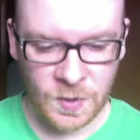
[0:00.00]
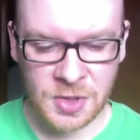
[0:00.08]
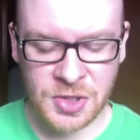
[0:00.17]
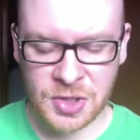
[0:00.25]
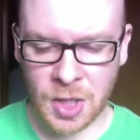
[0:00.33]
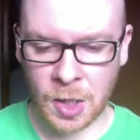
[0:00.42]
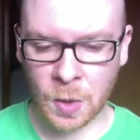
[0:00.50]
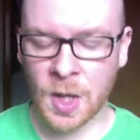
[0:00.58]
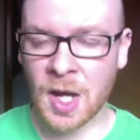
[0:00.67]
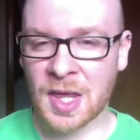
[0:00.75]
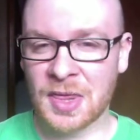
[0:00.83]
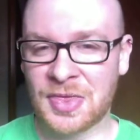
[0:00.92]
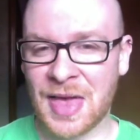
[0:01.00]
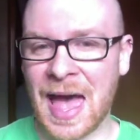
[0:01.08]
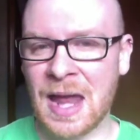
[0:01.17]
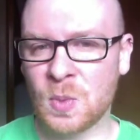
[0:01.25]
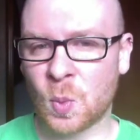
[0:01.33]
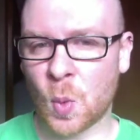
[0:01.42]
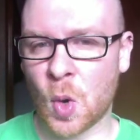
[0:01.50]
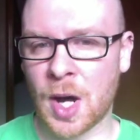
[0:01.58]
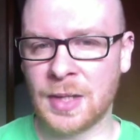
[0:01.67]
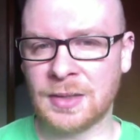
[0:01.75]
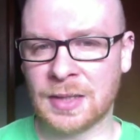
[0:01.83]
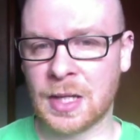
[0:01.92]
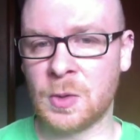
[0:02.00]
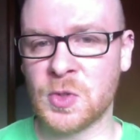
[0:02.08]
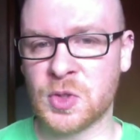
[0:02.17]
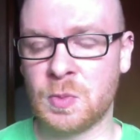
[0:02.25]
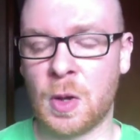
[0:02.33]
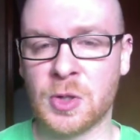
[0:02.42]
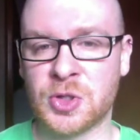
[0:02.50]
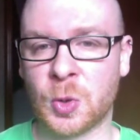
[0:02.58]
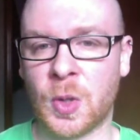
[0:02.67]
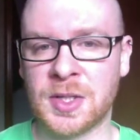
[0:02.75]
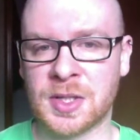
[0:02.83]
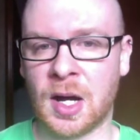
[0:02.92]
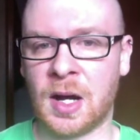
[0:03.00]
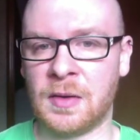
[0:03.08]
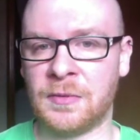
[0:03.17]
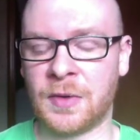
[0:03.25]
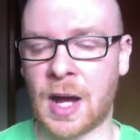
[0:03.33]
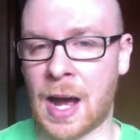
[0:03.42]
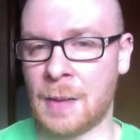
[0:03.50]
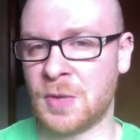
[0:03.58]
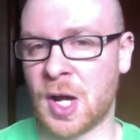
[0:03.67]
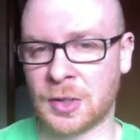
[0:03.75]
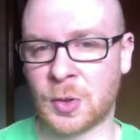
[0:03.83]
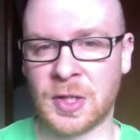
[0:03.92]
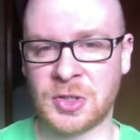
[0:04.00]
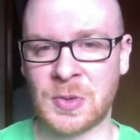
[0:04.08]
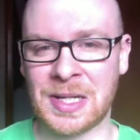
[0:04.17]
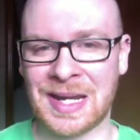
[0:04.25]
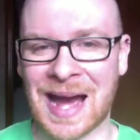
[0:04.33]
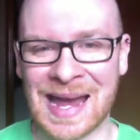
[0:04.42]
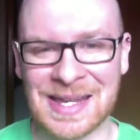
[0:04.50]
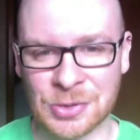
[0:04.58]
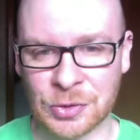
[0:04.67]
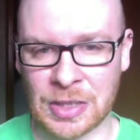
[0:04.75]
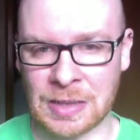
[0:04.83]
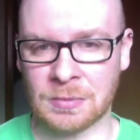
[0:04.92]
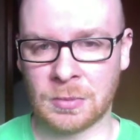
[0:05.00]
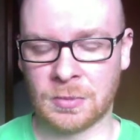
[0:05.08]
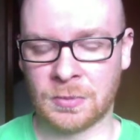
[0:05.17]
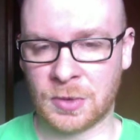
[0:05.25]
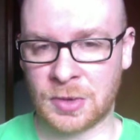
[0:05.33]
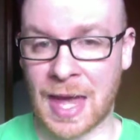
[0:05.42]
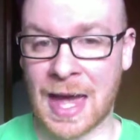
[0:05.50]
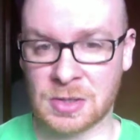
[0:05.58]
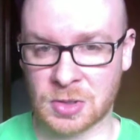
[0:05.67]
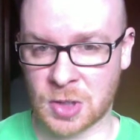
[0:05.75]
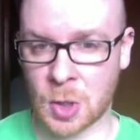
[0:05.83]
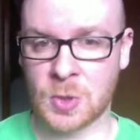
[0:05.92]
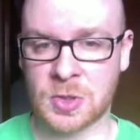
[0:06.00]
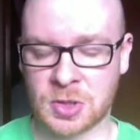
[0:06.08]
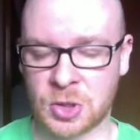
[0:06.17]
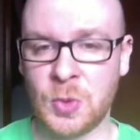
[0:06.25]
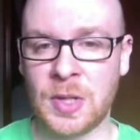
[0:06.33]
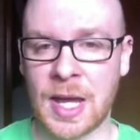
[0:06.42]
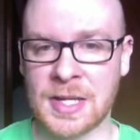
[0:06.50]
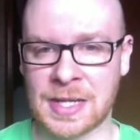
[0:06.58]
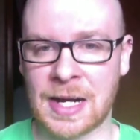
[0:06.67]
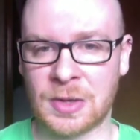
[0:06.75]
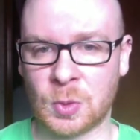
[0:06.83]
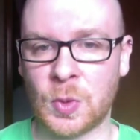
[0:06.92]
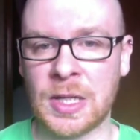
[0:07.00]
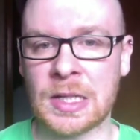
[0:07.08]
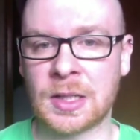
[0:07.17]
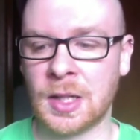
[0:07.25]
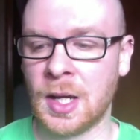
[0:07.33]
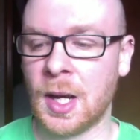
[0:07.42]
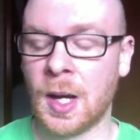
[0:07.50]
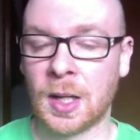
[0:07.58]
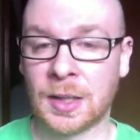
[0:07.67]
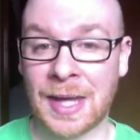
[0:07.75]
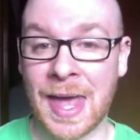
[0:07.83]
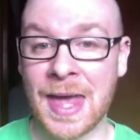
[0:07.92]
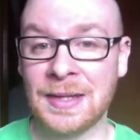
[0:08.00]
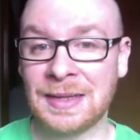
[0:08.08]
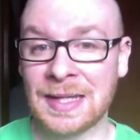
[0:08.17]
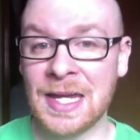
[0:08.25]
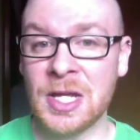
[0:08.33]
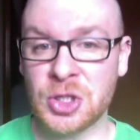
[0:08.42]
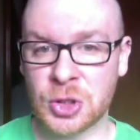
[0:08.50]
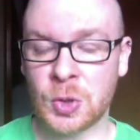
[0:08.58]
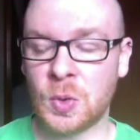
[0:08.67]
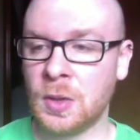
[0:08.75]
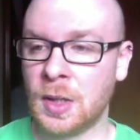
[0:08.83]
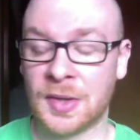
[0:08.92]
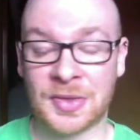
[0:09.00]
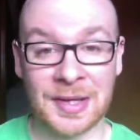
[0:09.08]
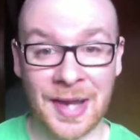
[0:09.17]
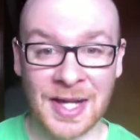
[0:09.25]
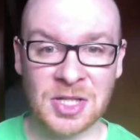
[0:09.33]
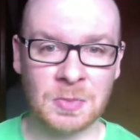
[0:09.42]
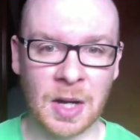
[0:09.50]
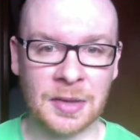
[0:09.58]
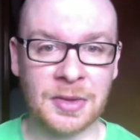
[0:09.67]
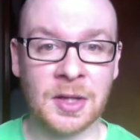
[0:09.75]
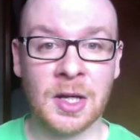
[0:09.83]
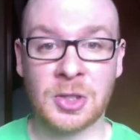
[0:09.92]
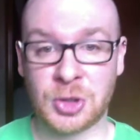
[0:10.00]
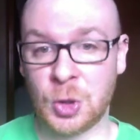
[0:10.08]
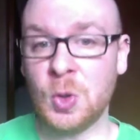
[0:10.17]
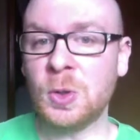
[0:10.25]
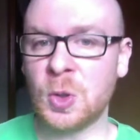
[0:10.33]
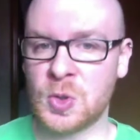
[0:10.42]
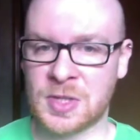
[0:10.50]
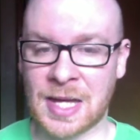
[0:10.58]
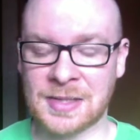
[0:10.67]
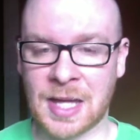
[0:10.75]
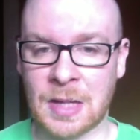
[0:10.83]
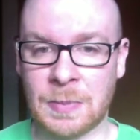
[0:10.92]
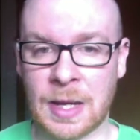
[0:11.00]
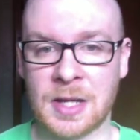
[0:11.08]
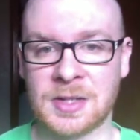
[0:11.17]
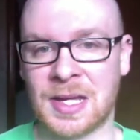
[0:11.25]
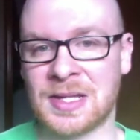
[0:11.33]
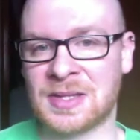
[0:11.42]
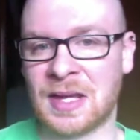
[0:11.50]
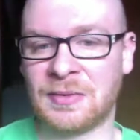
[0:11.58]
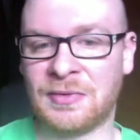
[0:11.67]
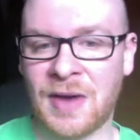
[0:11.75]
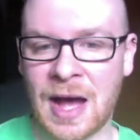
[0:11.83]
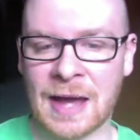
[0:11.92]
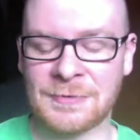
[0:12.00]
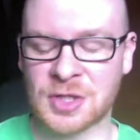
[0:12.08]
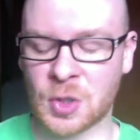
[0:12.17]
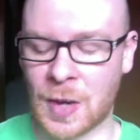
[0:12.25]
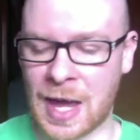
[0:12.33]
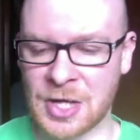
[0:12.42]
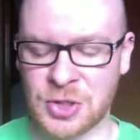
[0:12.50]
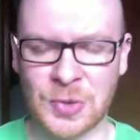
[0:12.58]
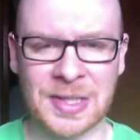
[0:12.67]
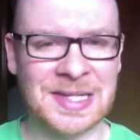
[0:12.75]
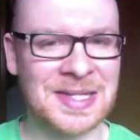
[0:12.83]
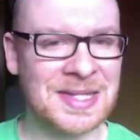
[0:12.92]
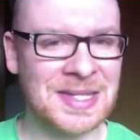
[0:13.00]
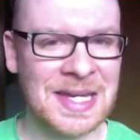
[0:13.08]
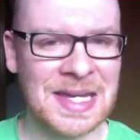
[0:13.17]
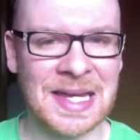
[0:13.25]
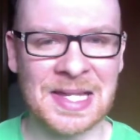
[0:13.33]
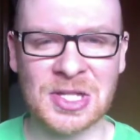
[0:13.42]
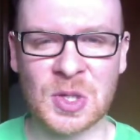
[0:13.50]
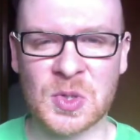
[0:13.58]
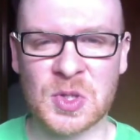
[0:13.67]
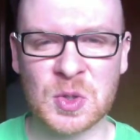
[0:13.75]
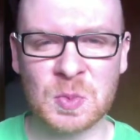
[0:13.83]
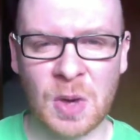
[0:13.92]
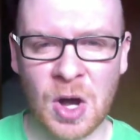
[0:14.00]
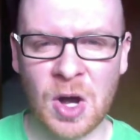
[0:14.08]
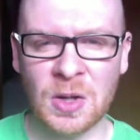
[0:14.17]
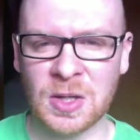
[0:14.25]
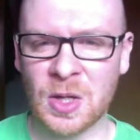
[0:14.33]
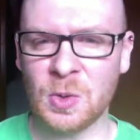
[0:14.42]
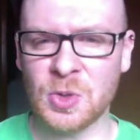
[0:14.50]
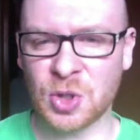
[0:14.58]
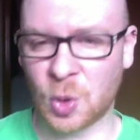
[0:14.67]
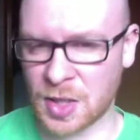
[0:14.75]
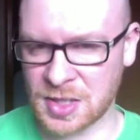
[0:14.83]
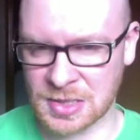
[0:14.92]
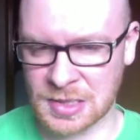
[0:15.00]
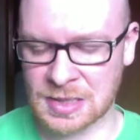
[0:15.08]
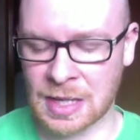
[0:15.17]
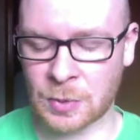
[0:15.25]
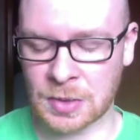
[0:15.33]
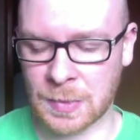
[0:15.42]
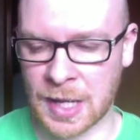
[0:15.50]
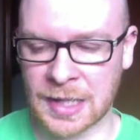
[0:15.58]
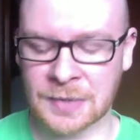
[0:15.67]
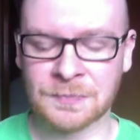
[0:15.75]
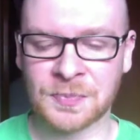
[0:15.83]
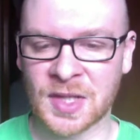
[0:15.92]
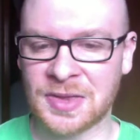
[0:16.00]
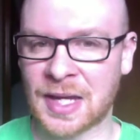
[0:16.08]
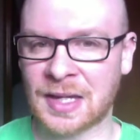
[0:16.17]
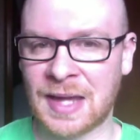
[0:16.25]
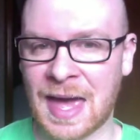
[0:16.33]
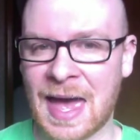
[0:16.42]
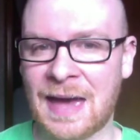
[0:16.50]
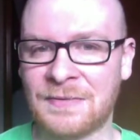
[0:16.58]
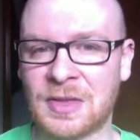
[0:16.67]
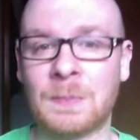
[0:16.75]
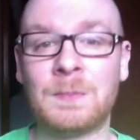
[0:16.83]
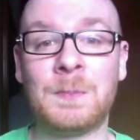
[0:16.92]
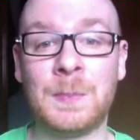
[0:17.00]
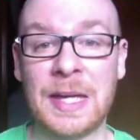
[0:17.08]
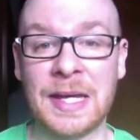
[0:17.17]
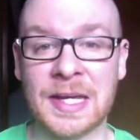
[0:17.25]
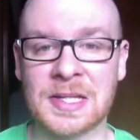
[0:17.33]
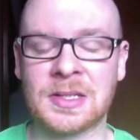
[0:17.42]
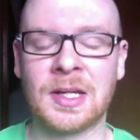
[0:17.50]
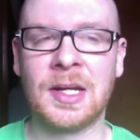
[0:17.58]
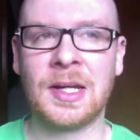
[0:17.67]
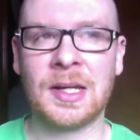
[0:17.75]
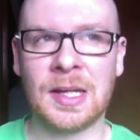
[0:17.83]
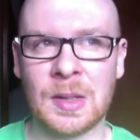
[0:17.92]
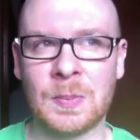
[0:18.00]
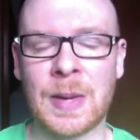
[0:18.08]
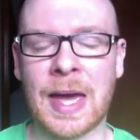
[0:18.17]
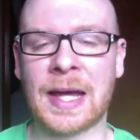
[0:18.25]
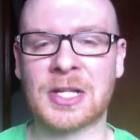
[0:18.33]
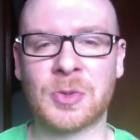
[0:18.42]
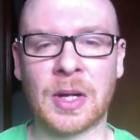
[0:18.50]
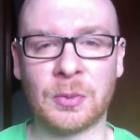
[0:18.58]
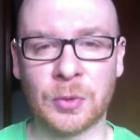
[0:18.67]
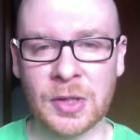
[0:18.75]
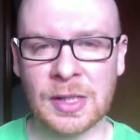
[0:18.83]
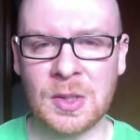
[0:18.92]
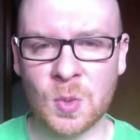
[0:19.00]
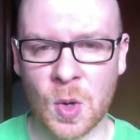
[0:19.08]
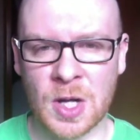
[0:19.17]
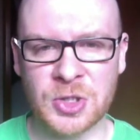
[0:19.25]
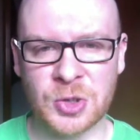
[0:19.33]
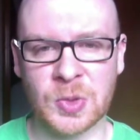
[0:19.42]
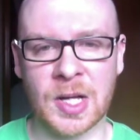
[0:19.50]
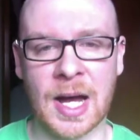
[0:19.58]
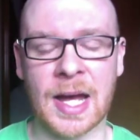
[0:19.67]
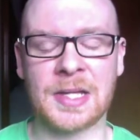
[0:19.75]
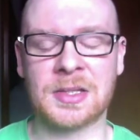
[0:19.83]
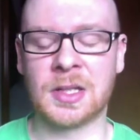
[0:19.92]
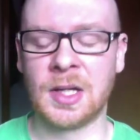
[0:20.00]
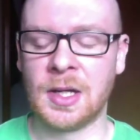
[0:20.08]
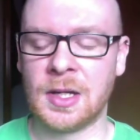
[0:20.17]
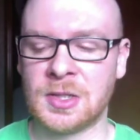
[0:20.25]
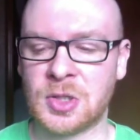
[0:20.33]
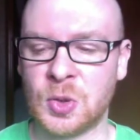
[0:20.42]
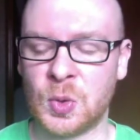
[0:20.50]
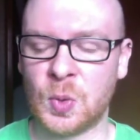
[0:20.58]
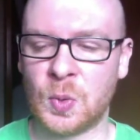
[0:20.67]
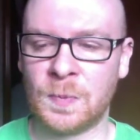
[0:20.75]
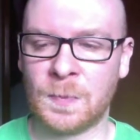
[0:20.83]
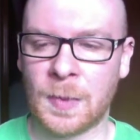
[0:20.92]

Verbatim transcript: So, that one little small choice of I'm not going to eat ice cream, that's those two days out of the week can lead you the next month to lose that 10 pounds instead of five. So, as you can see, it's those small little choices that we make that can have the biggest impact. So, I really want you guys to